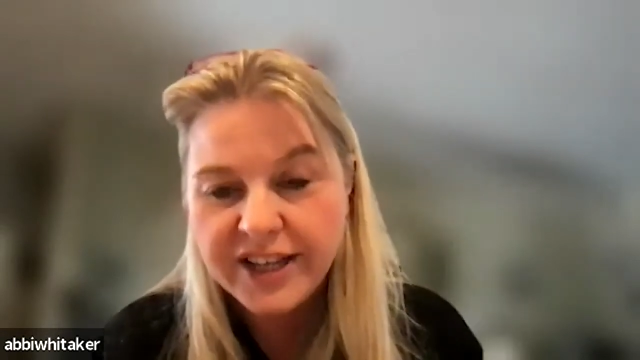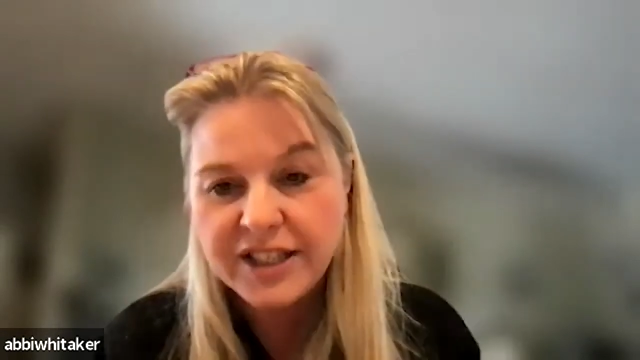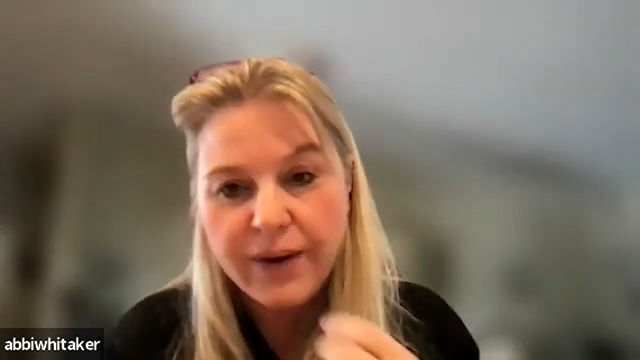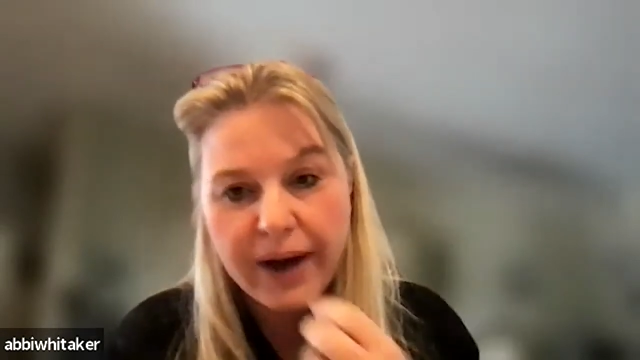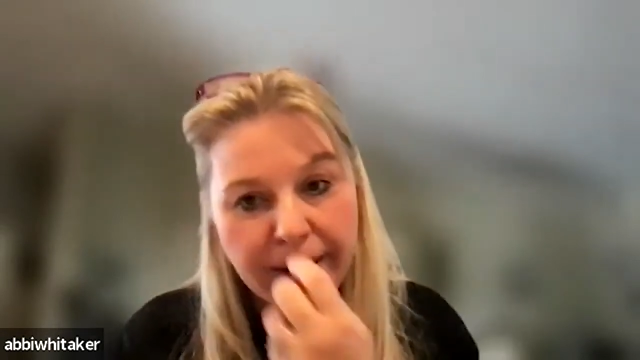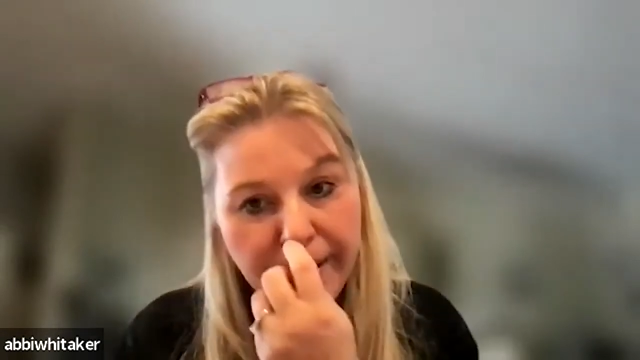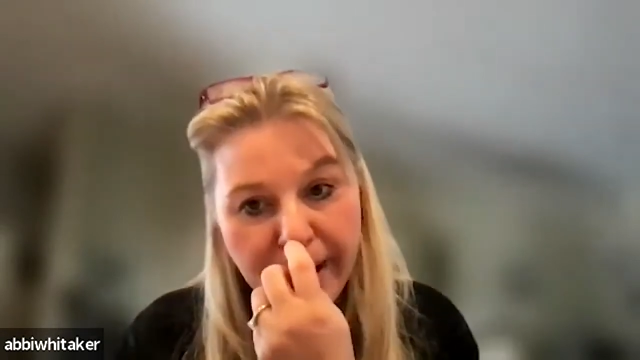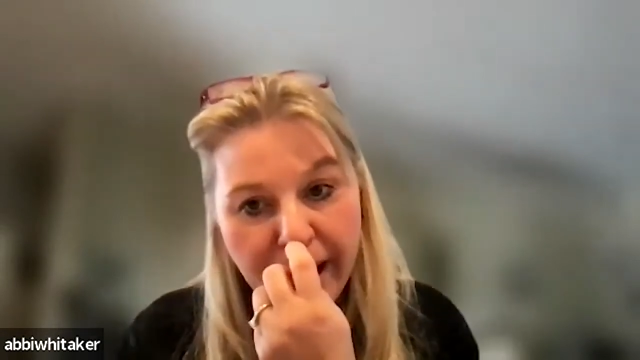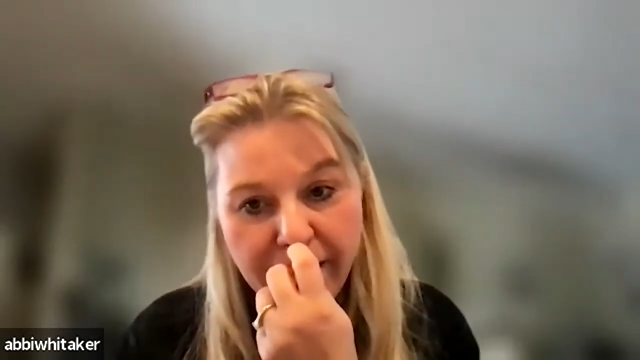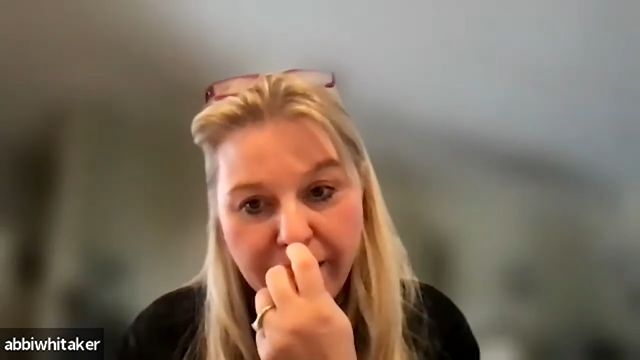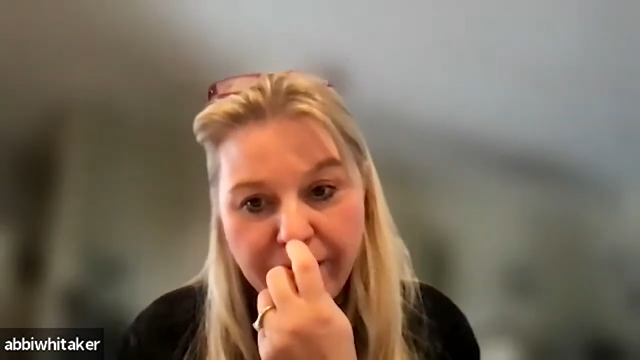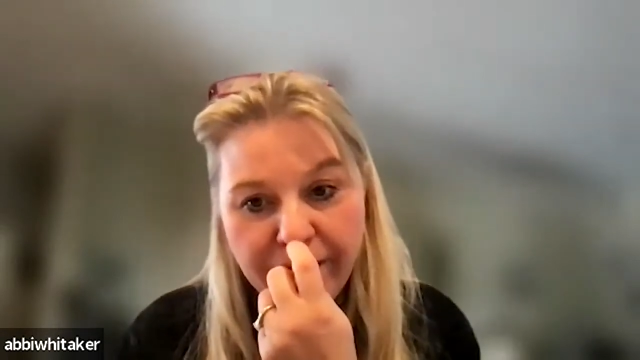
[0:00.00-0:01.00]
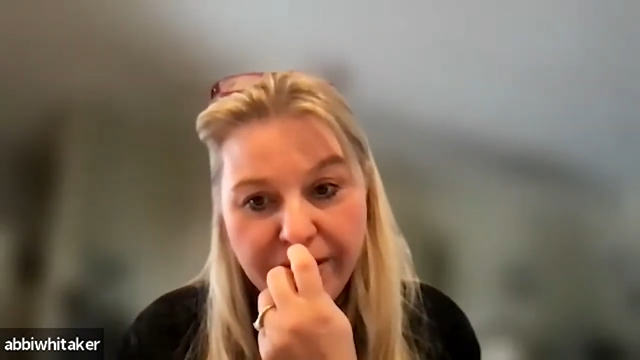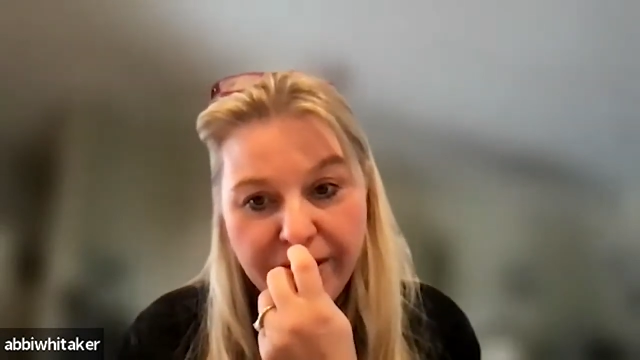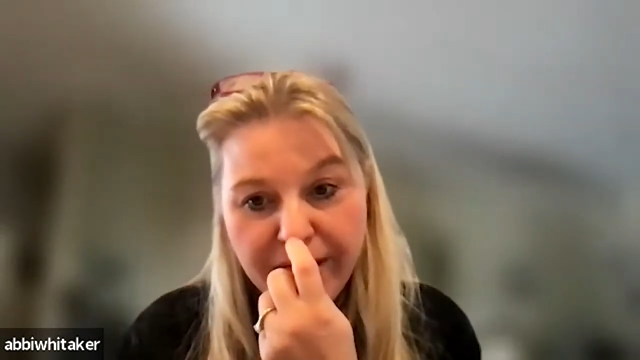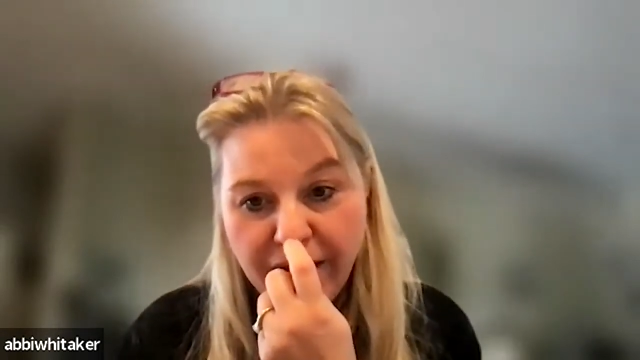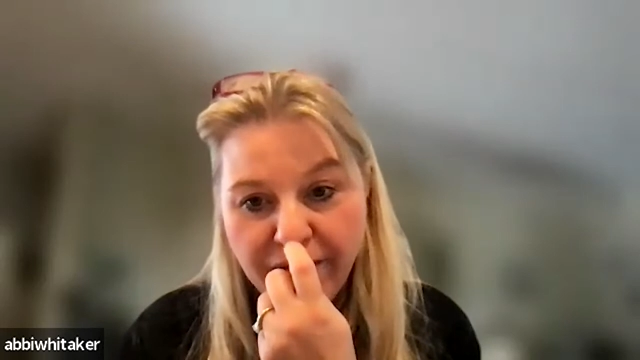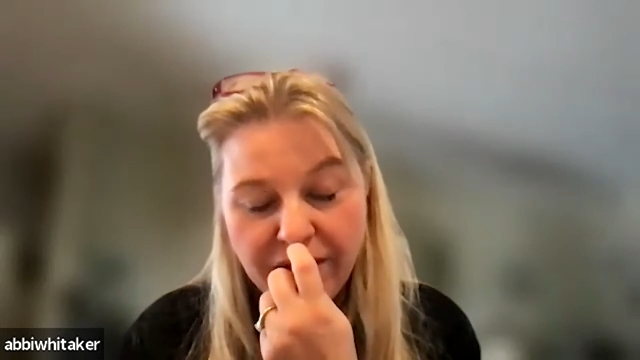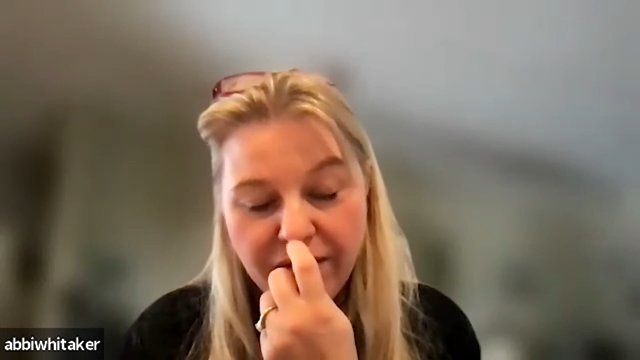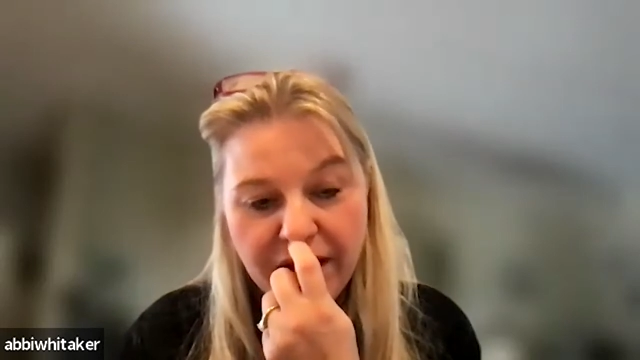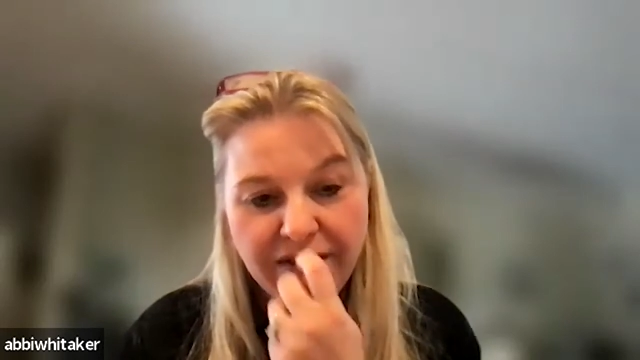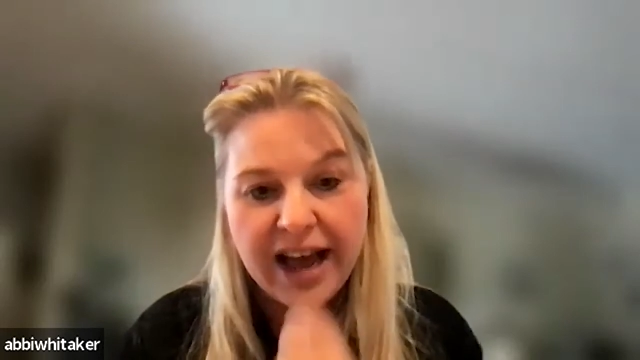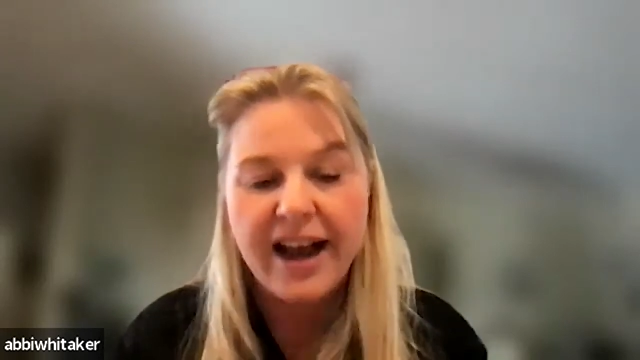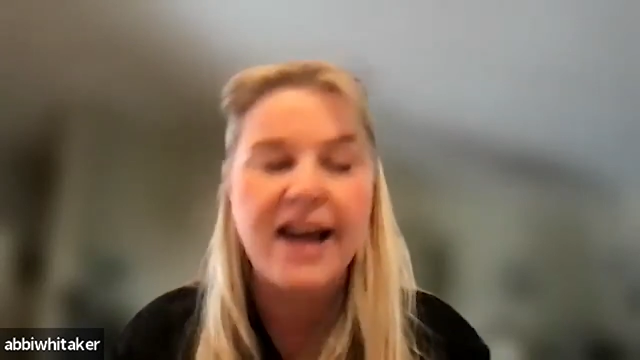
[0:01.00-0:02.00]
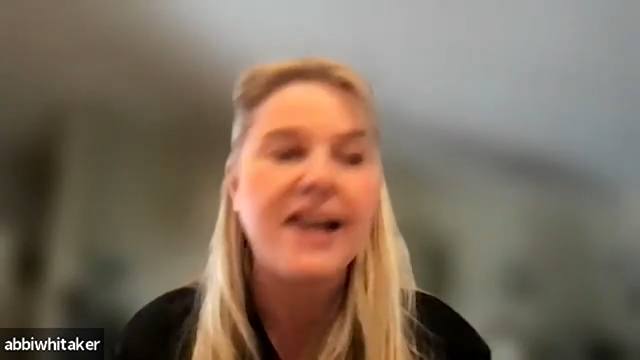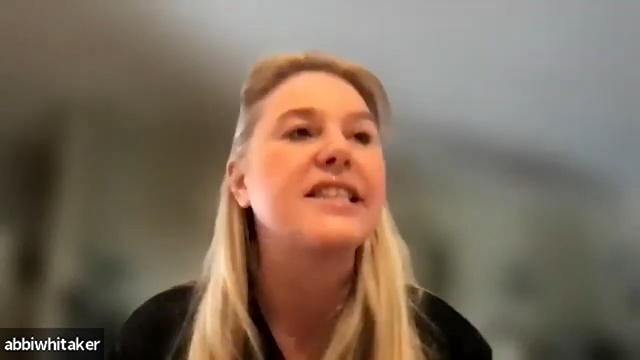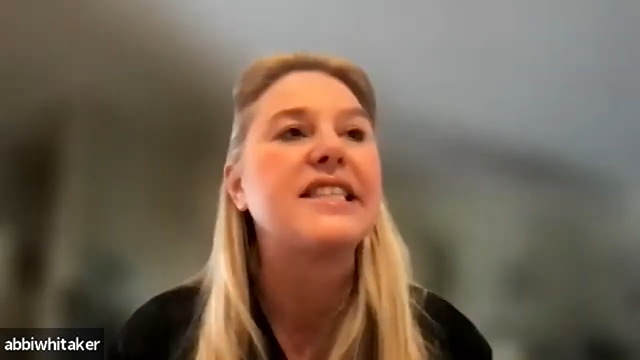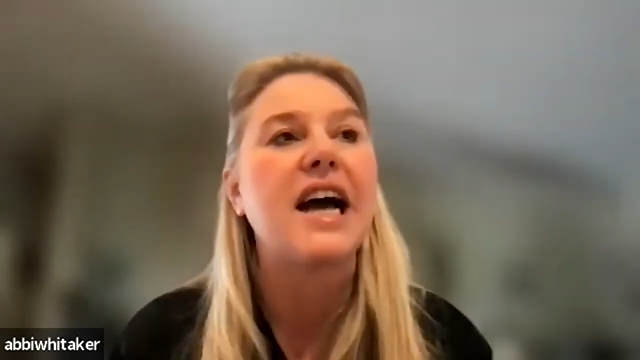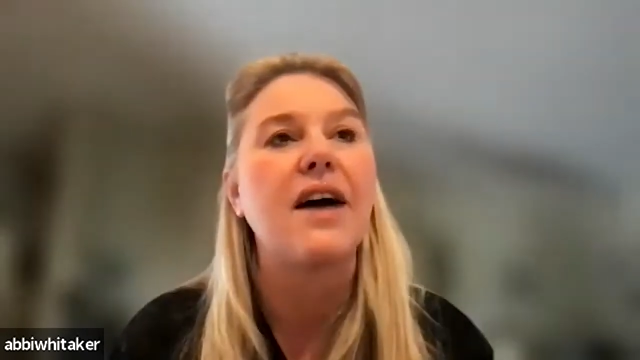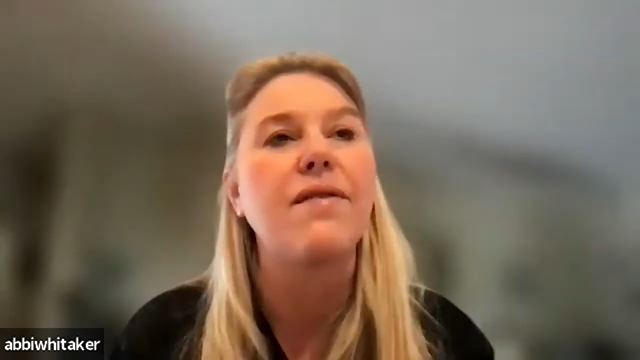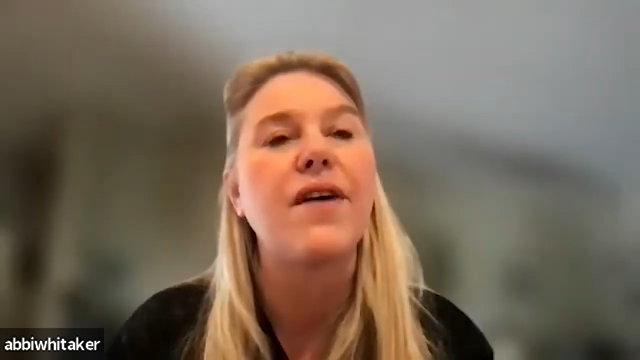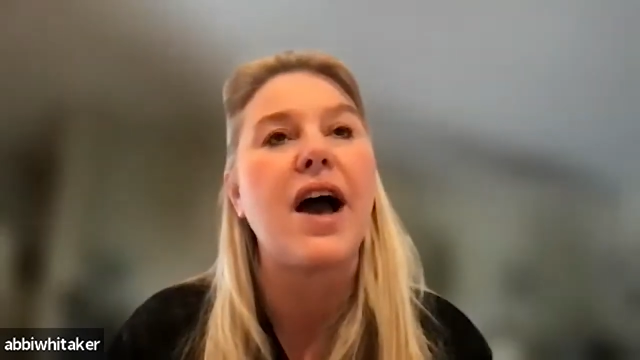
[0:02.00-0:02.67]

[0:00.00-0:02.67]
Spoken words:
So I love that kind of stuff.